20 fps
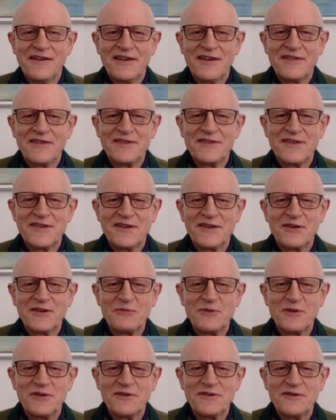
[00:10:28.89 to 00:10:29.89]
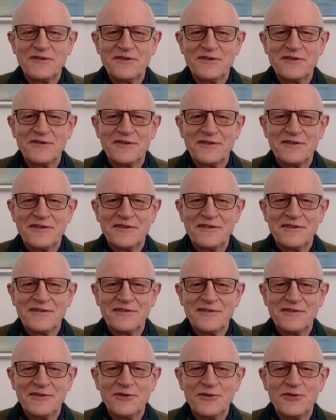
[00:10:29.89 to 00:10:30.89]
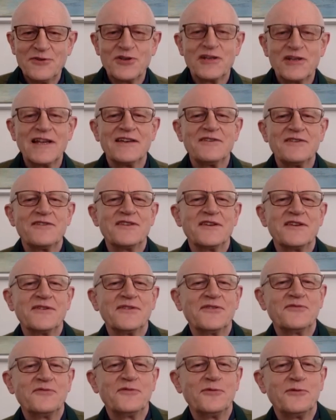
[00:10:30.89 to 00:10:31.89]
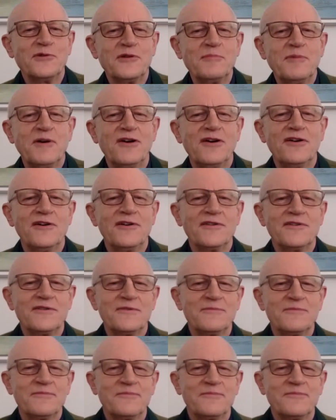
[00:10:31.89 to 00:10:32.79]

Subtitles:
And the second one, you should let things fall apart.